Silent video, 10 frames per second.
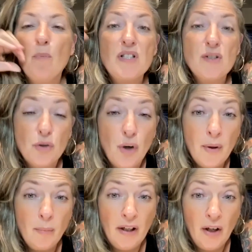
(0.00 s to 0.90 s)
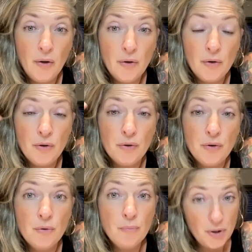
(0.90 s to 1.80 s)
was growing my
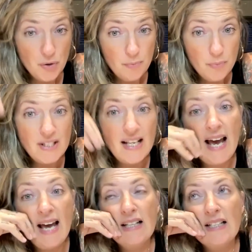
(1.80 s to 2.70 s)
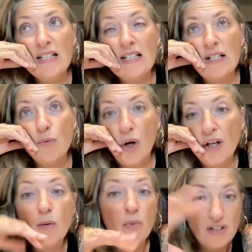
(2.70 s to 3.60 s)
own mushrooms and
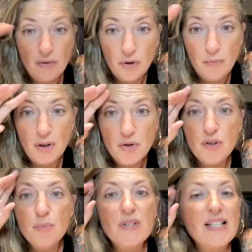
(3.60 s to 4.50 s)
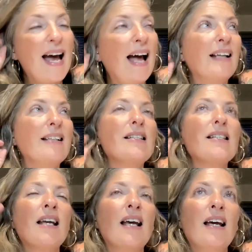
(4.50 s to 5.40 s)
working with different mushrooms
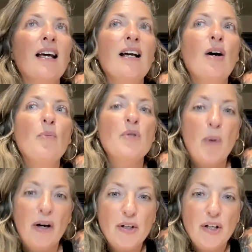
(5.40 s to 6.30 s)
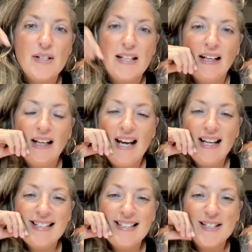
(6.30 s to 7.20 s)
and was microdosing. And I
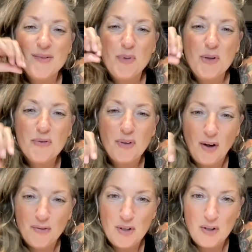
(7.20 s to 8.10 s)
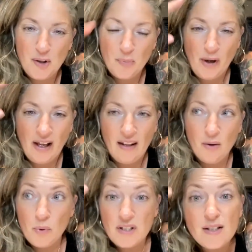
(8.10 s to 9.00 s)
had this beautiful afternoon where
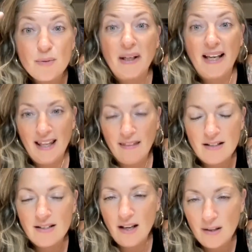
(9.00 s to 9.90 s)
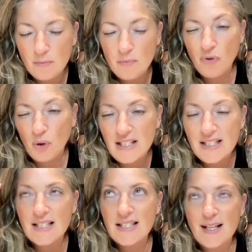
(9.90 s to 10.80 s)
the wisdom again, this same
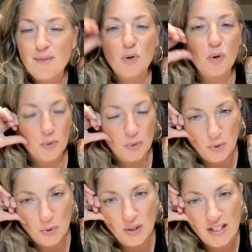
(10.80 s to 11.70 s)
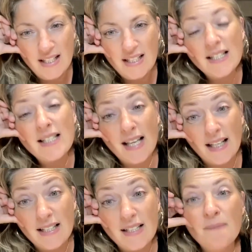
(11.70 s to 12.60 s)
voice, this same call
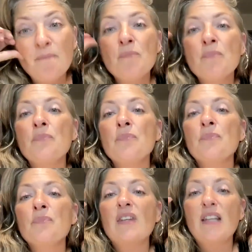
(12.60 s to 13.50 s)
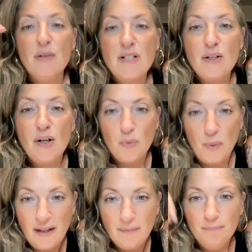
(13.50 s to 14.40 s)
said, there is another
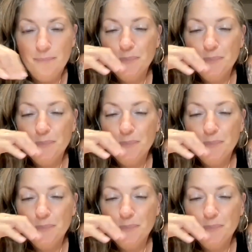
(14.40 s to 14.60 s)
way.